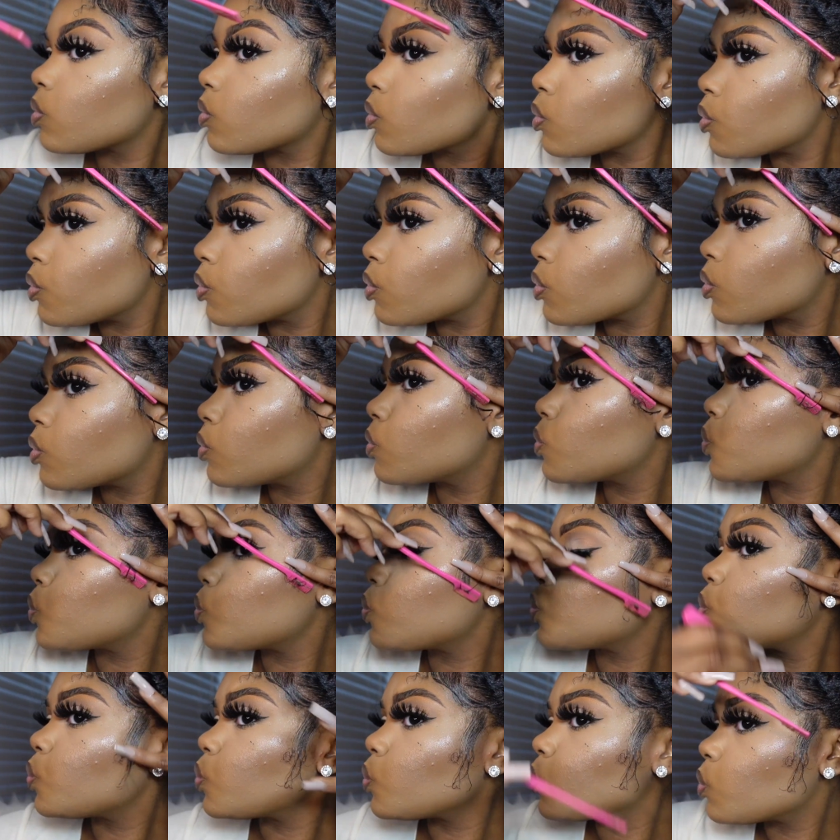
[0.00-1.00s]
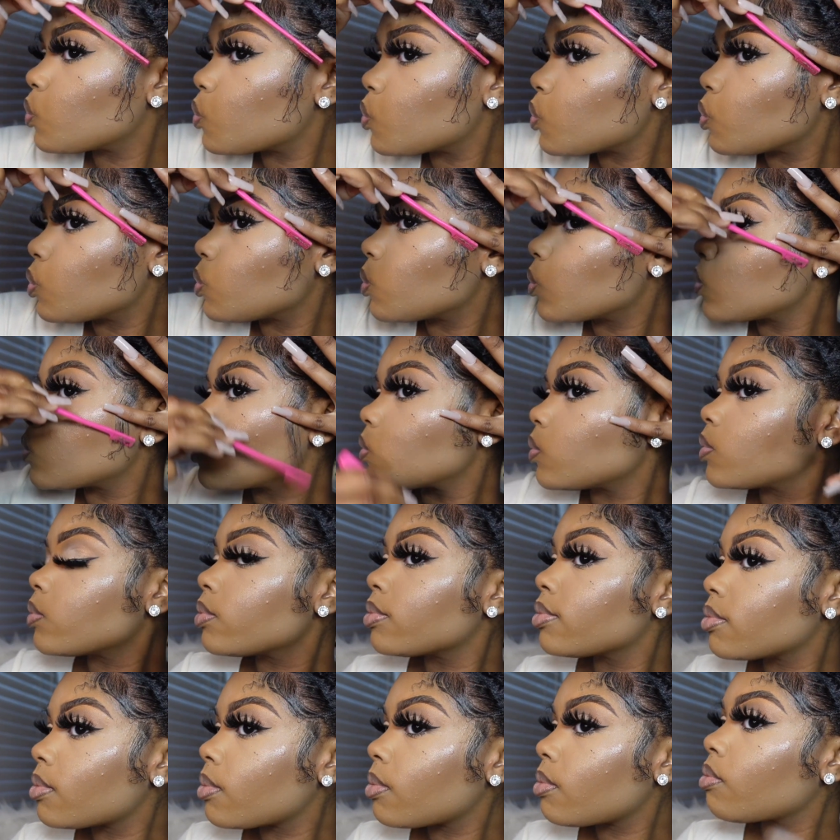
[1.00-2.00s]
sounds too manly for me. So
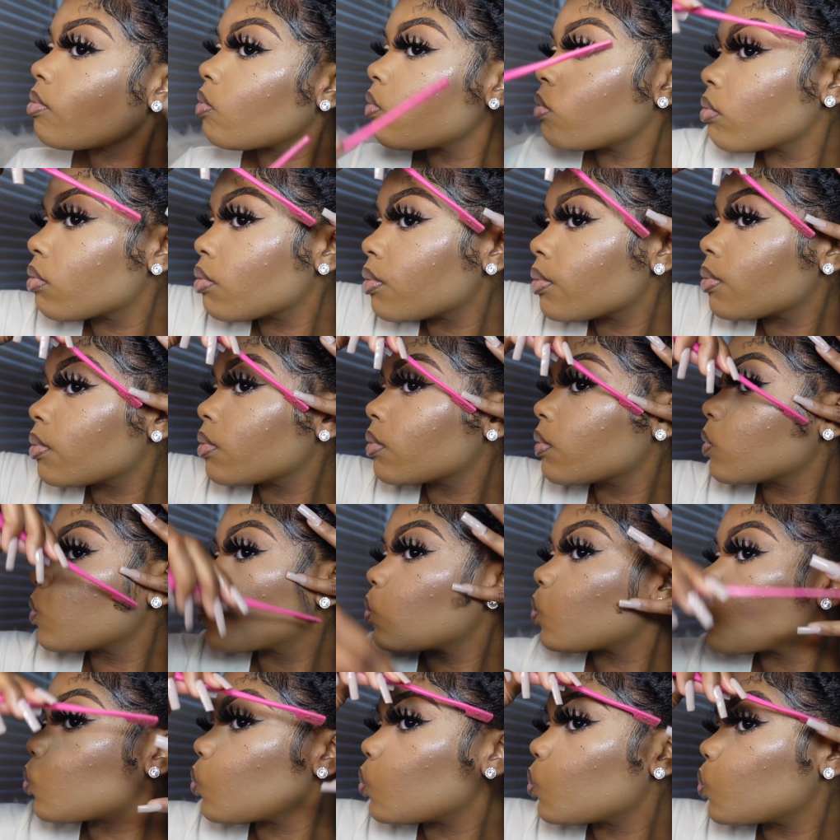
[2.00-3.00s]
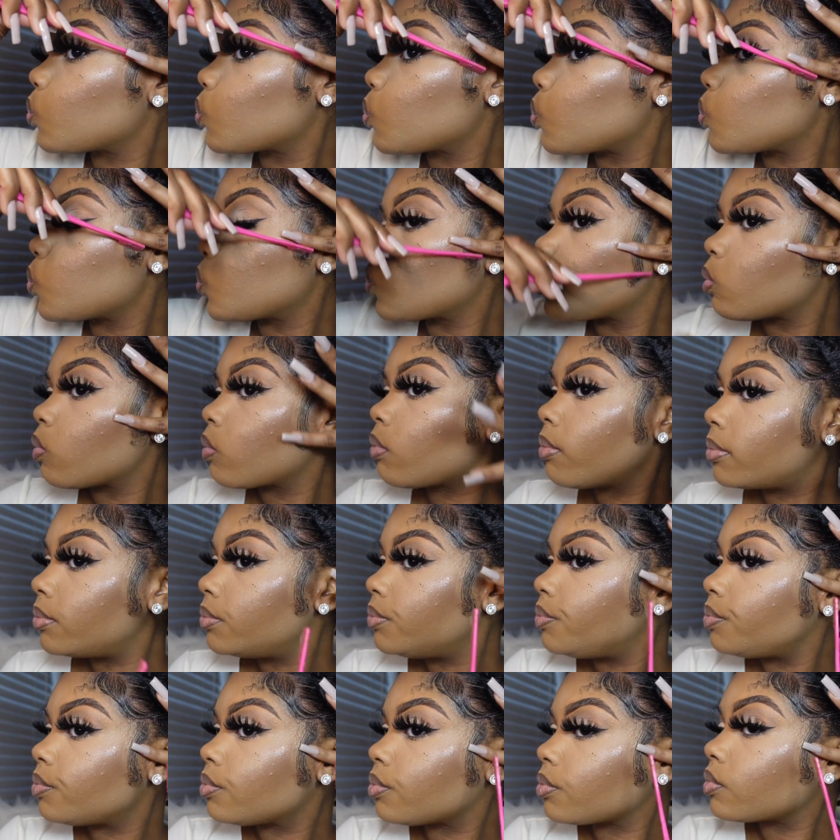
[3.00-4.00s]
it's my baby
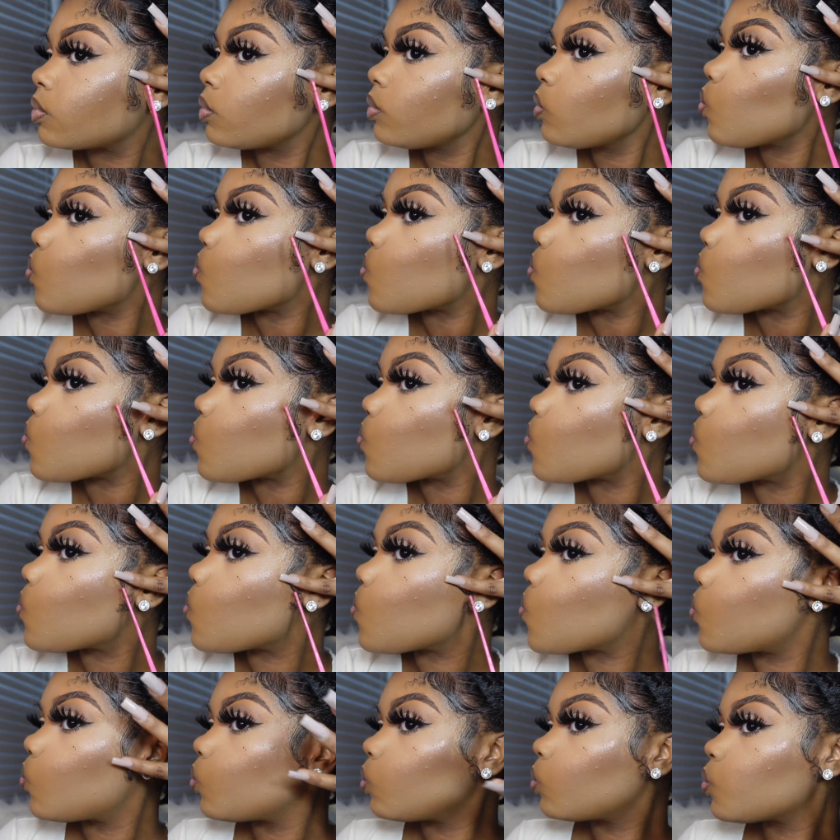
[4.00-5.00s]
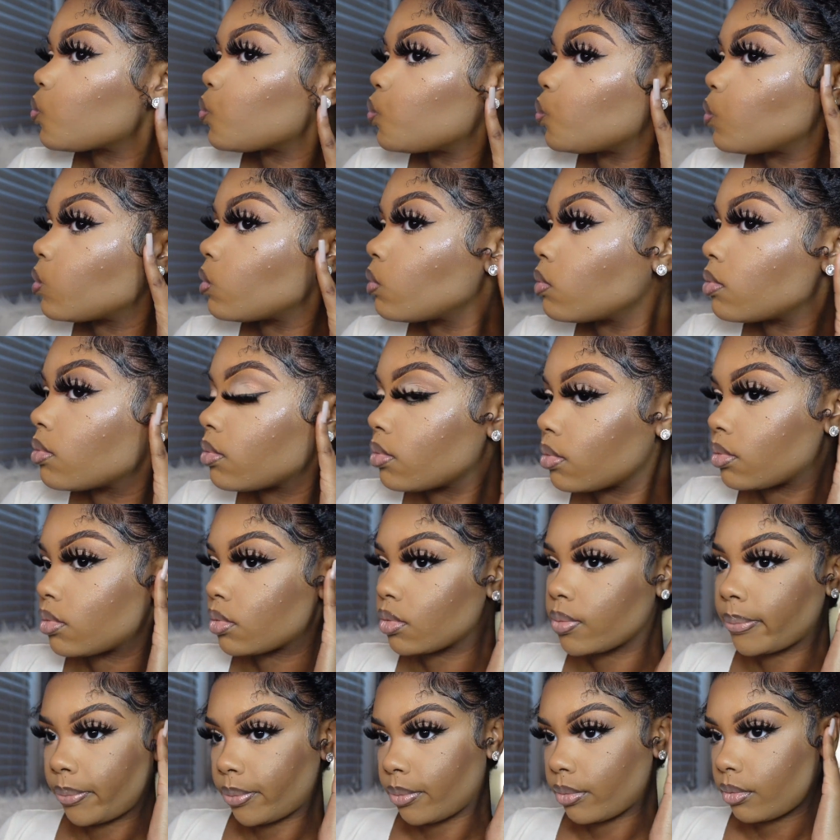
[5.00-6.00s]
hairs. My baby hairs that
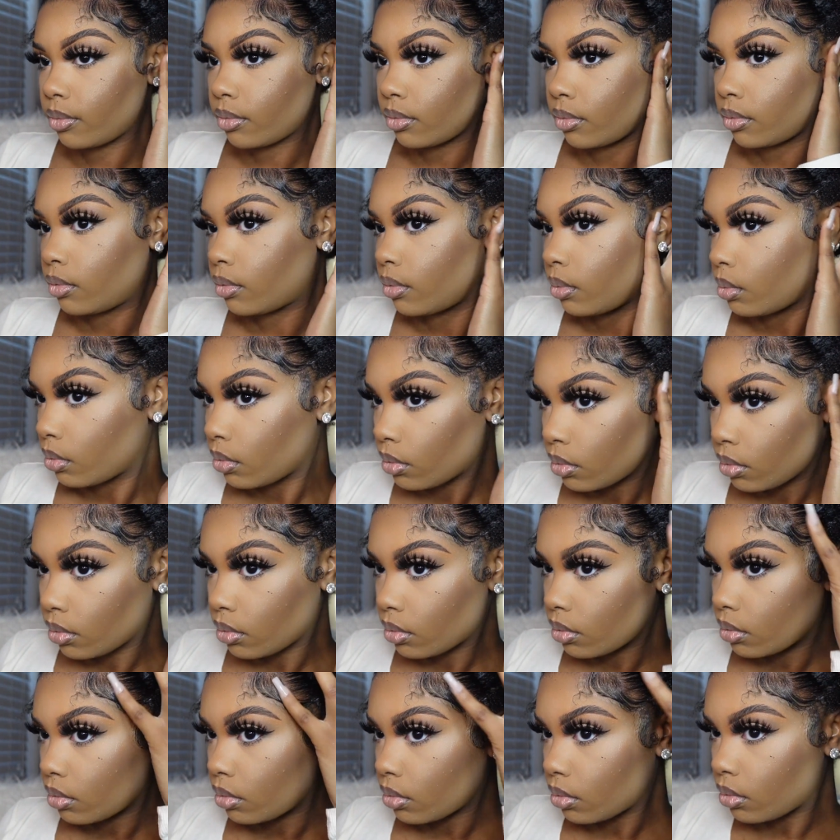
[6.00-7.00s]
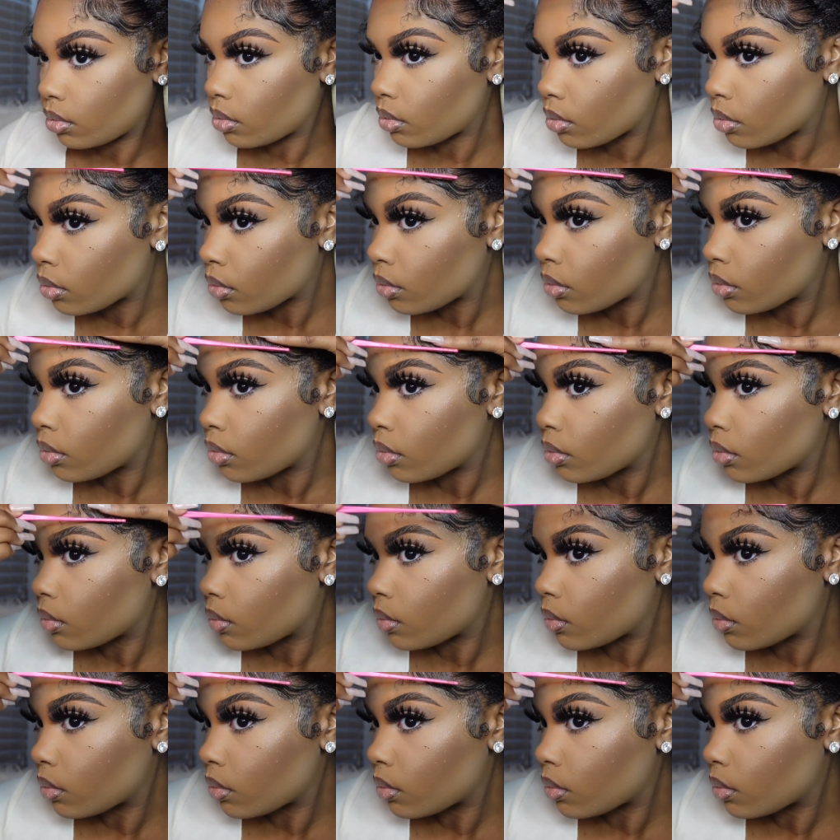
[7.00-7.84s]
I like to swoop. Do a